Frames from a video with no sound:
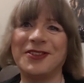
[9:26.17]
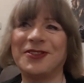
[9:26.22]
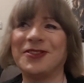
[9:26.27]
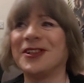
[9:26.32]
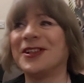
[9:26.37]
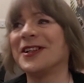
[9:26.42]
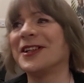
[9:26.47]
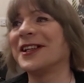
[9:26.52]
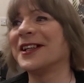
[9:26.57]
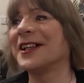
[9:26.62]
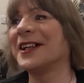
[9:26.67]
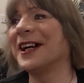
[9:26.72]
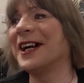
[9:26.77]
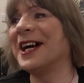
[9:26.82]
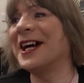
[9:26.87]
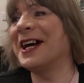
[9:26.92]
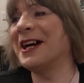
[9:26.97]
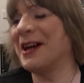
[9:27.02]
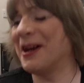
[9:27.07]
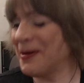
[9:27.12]
fuck.
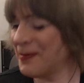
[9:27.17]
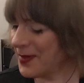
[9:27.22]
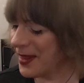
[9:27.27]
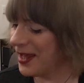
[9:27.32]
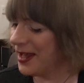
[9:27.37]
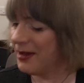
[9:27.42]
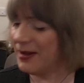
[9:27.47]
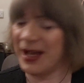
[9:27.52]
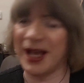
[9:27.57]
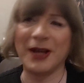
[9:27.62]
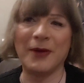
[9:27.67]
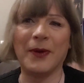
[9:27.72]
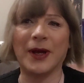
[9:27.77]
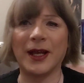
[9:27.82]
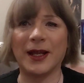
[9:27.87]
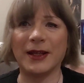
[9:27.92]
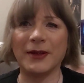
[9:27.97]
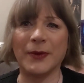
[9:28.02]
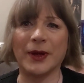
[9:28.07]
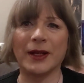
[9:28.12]

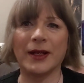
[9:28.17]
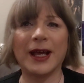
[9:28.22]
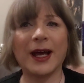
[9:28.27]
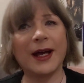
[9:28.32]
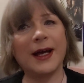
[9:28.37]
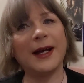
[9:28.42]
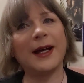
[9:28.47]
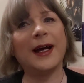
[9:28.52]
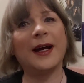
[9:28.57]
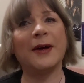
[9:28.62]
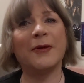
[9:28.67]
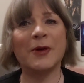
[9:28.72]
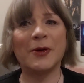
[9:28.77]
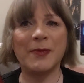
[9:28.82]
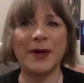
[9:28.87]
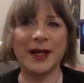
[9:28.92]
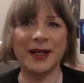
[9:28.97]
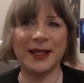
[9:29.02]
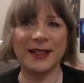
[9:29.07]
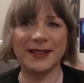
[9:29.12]
Anyway, they went, haha, we'll
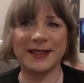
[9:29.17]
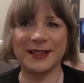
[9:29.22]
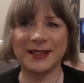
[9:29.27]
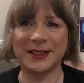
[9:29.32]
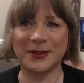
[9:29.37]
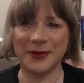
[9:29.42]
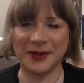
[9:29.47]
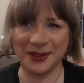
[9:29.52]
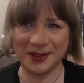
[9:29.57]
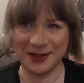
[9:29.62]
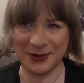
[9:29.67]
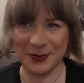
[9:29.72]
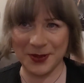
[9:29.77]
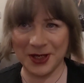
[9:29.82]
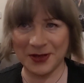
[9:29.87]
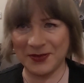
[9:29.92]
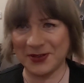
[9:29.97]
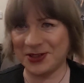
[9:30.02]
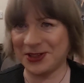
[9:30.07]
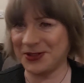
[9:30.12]
make this into a
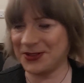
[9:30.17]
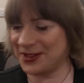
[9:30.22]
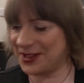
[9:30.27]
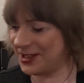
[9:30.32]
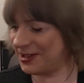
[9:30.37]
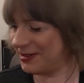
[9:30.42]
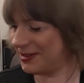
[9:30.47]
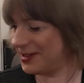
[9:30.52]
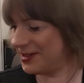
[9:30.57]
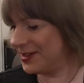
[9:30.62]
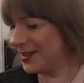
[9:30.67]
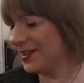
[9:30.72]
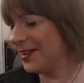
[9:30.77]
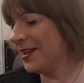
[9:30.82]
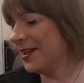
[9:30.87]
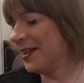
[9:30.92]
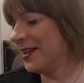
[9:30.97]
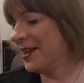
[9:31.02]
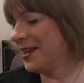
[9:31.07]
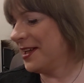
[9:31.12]
12-issue series.
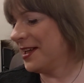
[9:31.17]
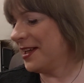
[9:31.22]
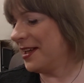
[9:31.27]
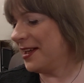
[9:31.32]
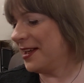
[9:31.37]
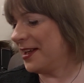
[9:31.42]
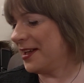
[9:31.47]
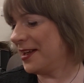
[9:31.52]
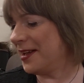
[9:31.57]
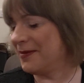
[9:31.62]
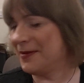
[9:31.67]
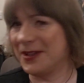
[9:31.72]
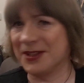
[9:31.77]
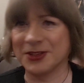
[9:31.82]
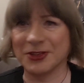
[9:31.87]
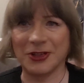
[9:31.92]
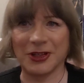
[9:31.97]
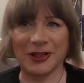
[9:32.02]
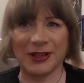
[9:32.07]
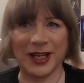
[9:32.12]

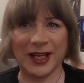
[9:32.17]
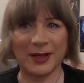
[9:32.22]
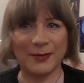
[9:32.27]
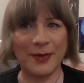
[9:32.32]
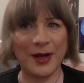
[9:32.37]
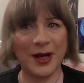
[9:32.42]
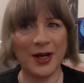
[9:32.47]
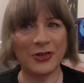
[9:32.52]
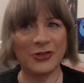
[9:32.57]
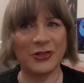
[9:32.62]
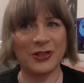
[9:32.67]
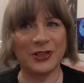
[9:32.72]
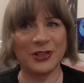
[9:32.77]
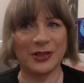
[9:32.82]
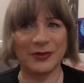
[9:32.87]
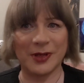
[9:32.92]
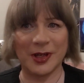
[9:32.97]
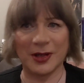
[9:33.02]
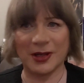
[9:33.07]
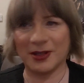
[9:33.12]
Because they're on Partridge,
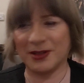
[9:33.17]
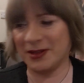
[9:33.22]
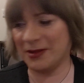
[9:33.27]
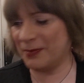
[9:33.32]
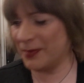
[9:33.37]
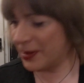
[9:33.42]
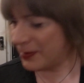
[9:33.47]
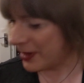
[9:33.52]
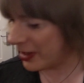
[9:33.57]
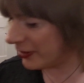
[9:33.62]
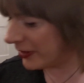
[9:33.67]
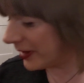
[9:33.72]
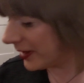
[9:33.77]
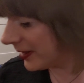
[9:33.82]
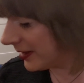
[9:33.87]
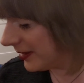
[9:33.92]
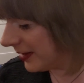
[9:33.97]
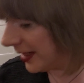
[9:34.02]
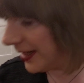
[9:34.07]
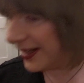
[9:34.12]

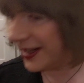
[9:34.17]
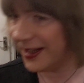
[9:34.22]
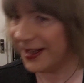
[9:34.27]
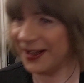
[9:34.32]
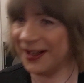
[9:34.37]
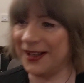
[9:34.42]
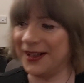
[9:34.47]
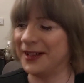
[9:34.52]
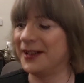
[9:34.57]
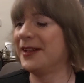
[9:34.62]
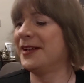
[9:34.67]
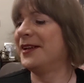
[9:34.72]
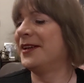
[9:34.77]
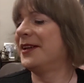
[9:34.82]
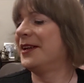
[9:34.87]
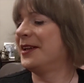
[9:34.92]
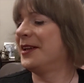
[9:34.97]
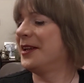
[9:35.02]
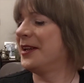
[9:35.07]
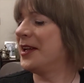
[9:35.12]
apparently. Aha!
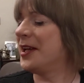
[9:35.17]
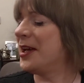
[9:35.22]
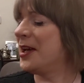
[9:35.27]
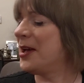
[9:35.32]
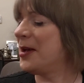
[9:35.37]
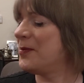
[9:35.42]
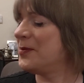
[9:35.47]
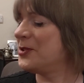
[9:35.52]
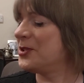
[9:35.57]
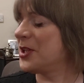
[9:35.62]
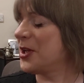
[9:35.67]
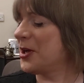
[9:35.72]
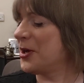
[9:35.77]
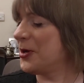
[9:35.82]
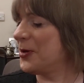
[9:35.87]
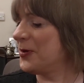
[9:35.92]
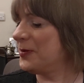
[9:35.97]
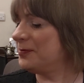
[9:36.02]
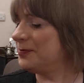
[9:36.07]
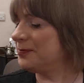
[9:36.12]

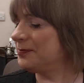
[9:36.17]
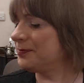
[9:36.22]
So,